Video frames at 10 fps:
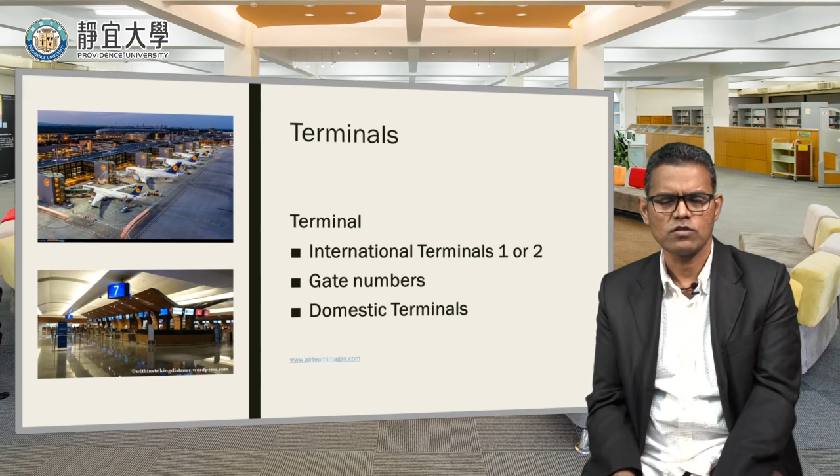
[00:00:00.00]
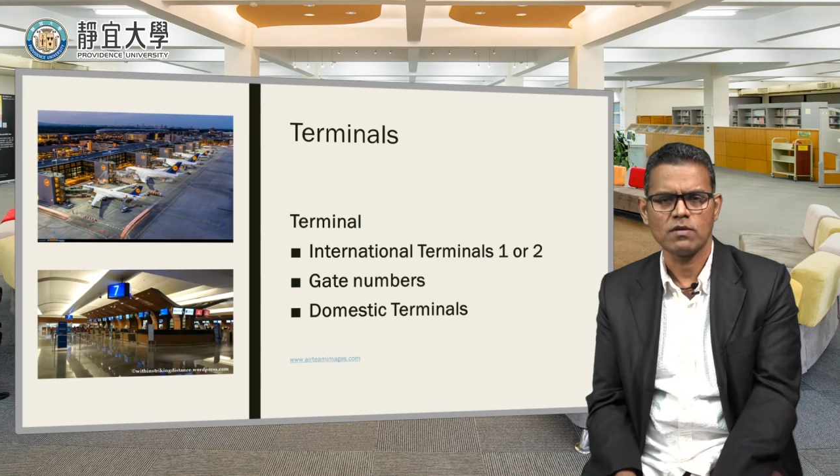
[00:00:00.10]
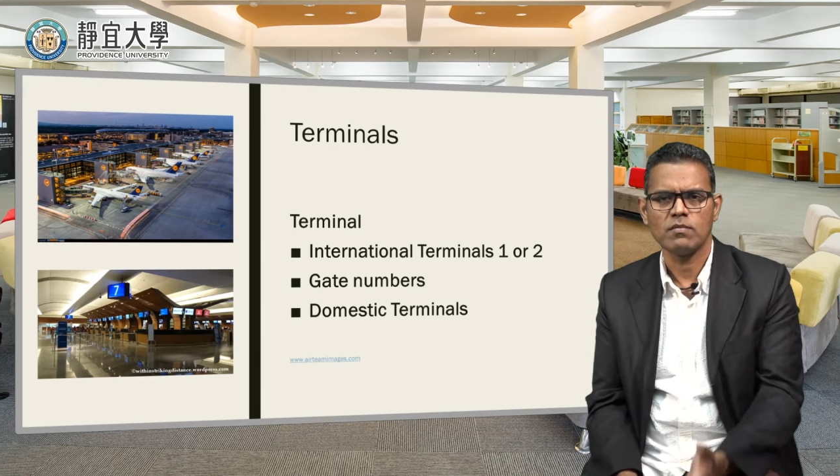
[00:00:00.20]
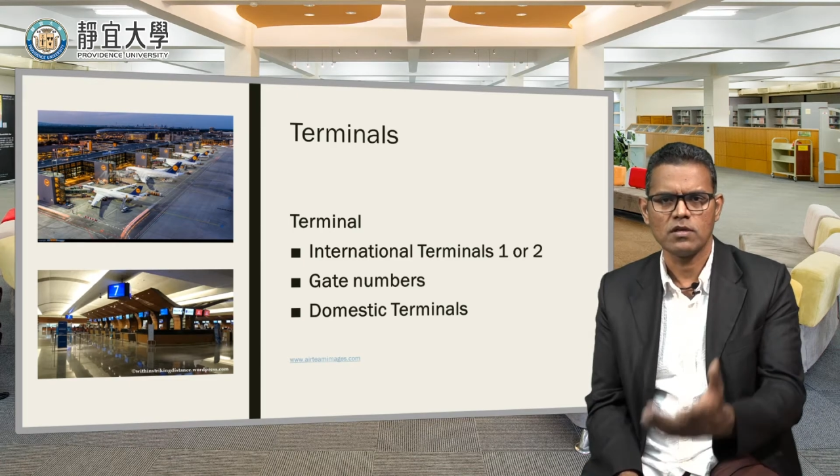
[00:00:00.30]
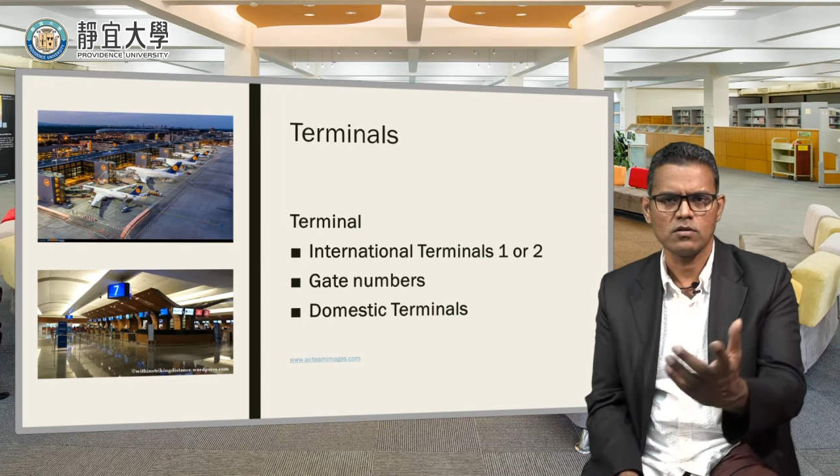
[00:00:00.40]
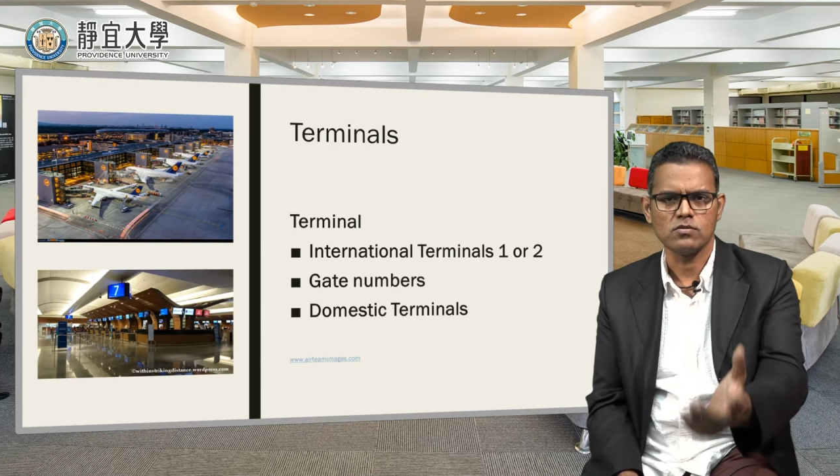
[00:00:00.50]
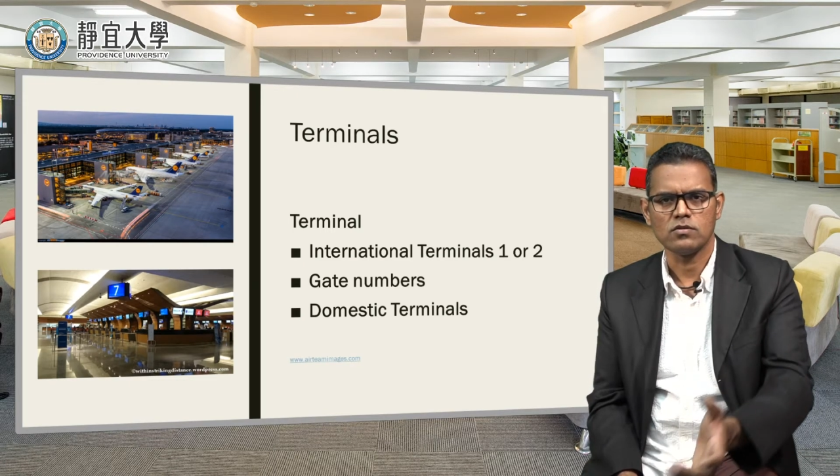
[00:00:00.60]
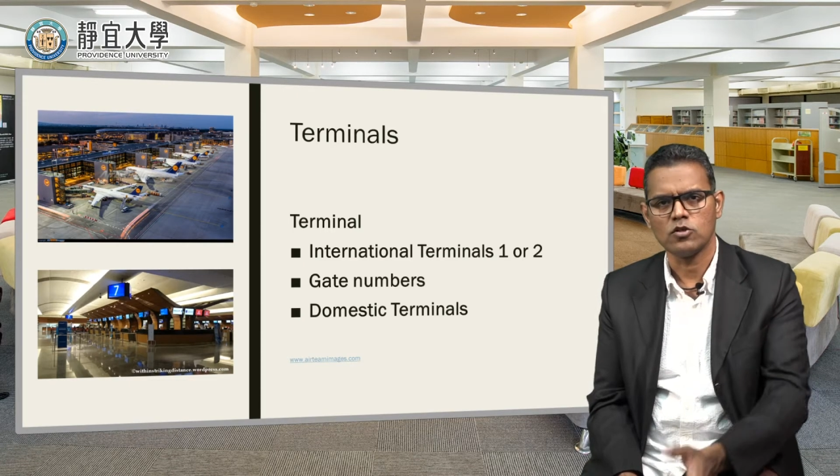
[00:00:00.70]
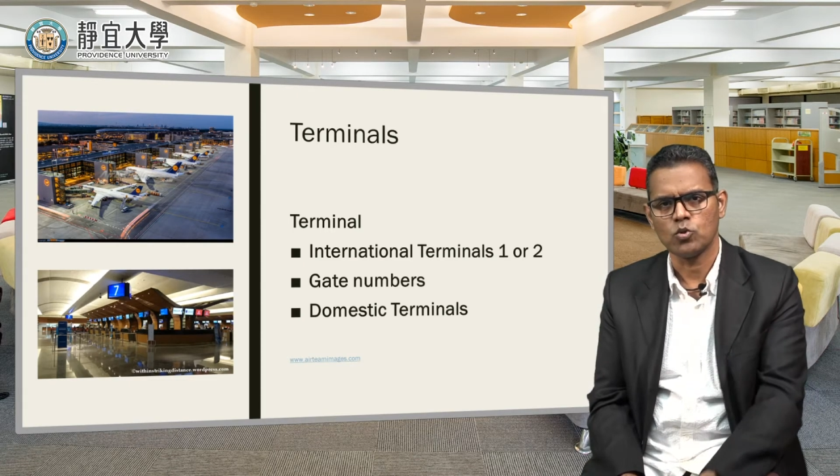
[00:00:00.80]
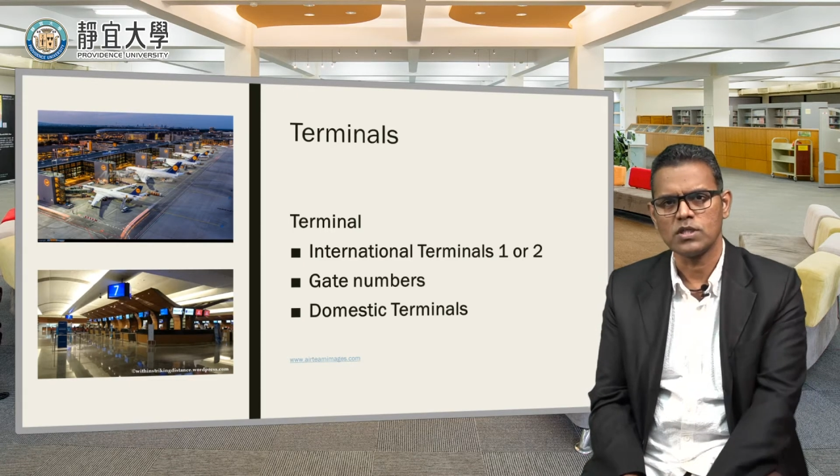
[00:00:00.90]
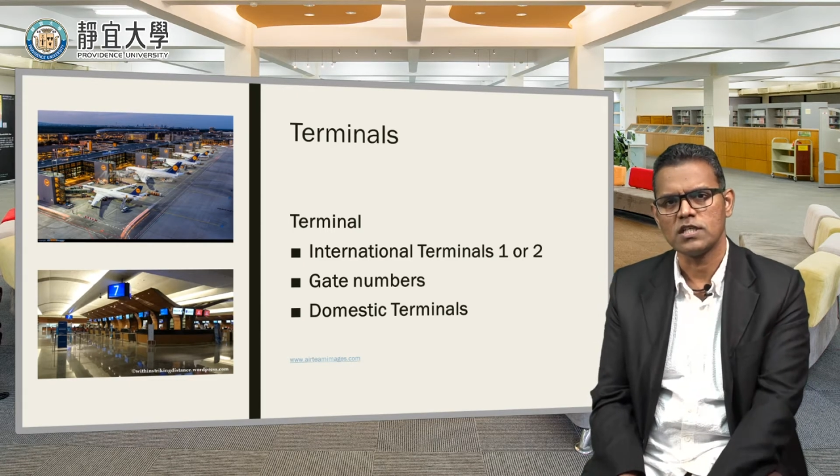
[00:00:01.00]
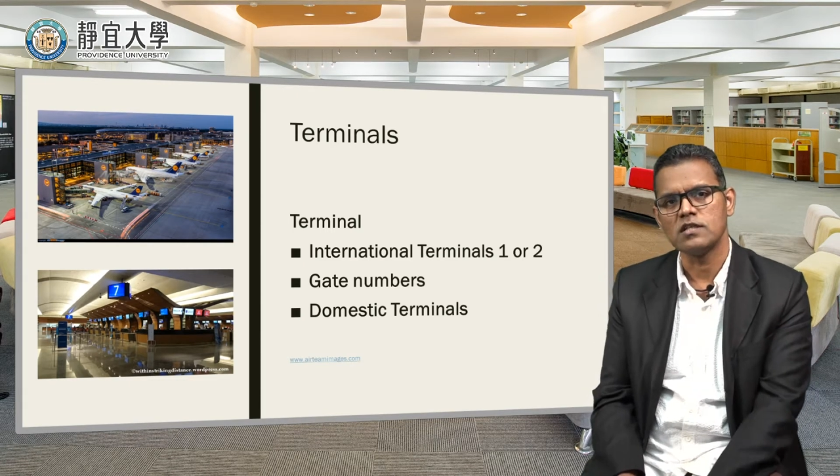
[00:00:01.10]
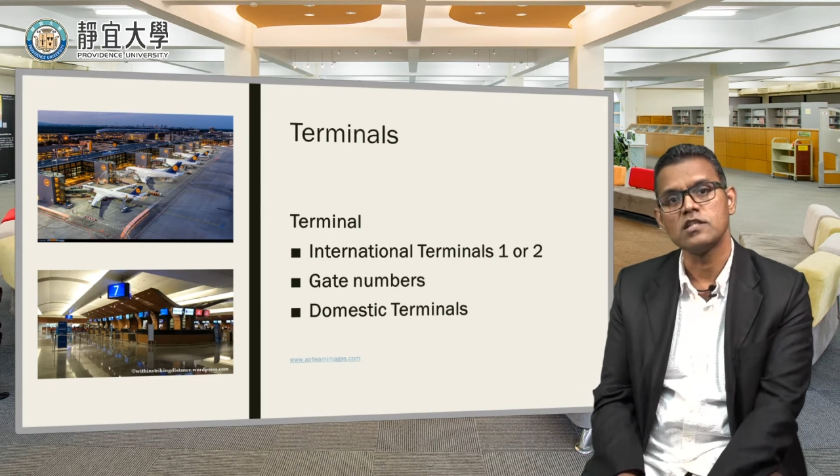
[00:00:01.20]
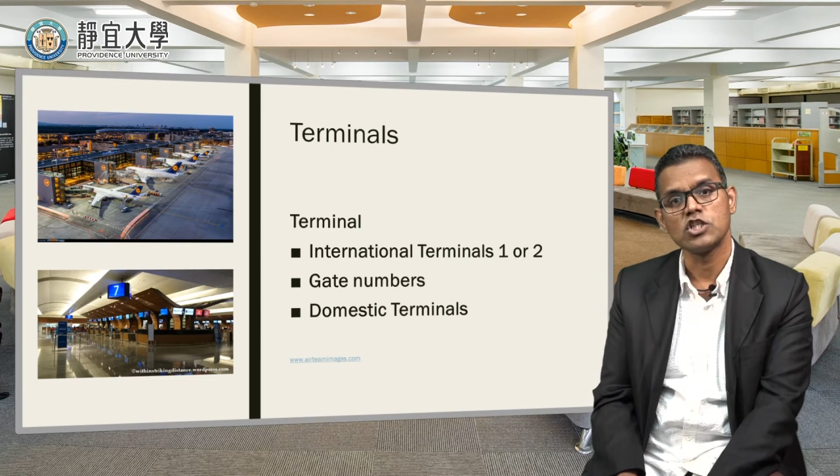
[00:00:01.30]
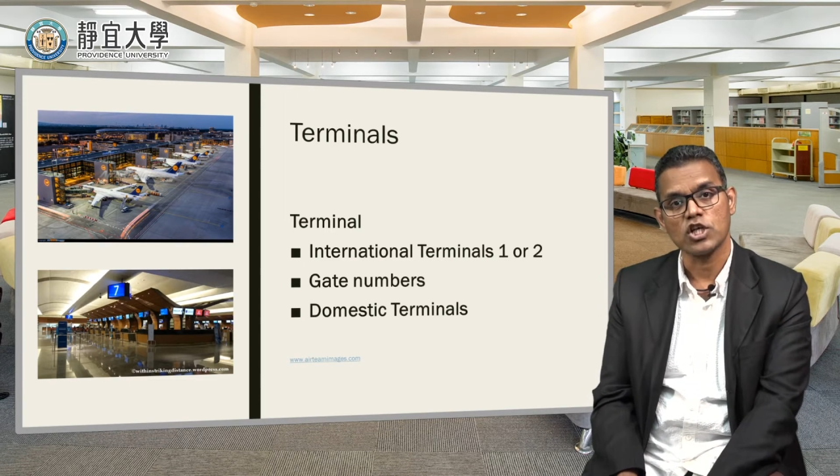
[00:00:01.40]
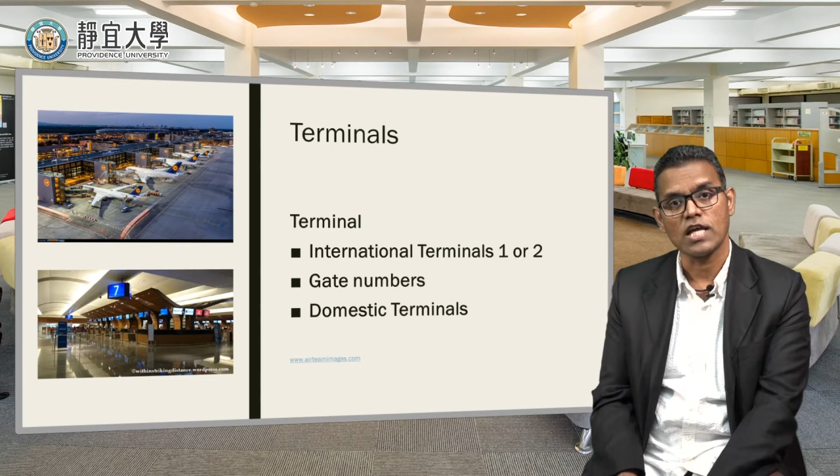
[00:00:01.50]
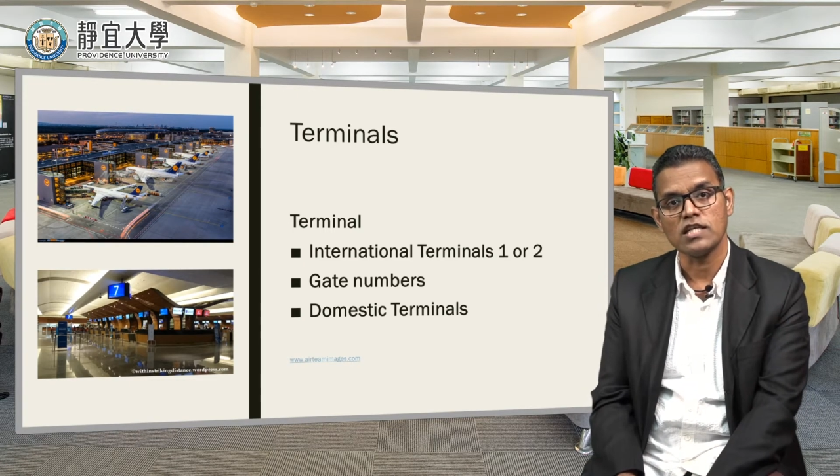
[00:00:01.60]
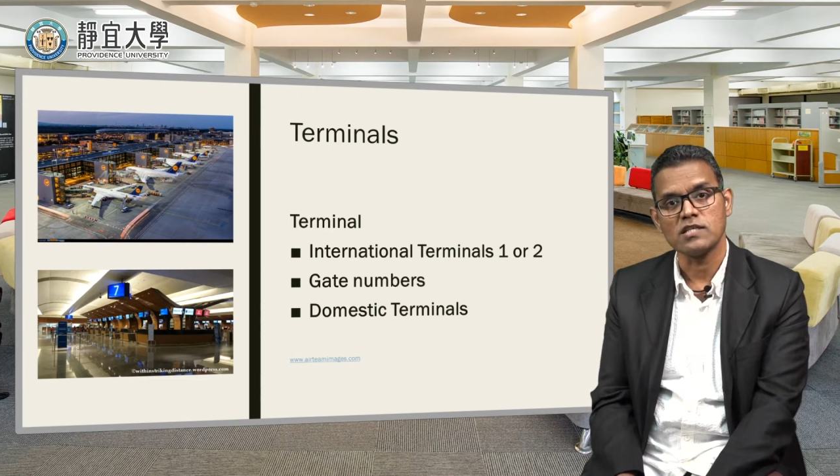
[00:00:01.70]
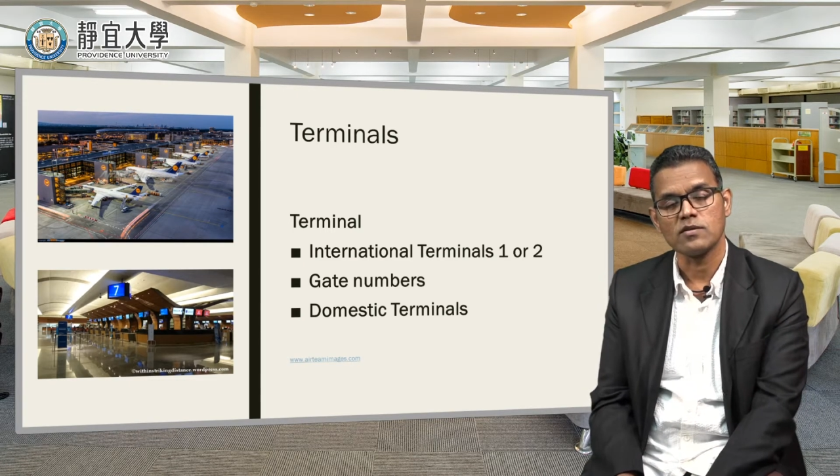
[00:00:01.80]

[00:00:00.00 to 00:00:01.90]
Maybe you know it in Chinese.